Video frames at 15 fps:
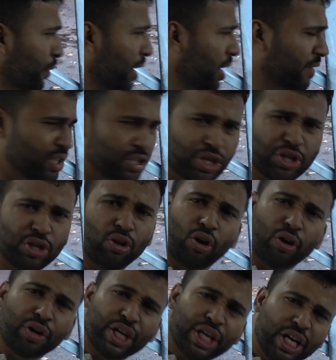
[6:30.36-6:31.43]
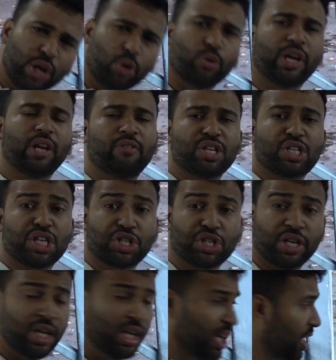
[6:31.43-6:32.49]
railway station or near to railway
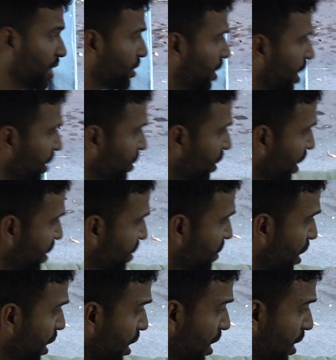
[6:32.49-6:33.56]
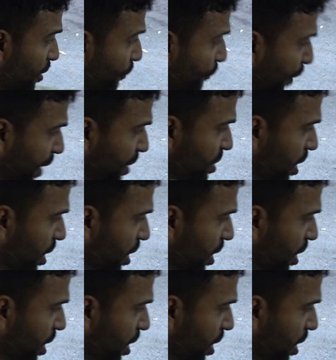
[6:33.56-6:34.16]
station. This is the fixed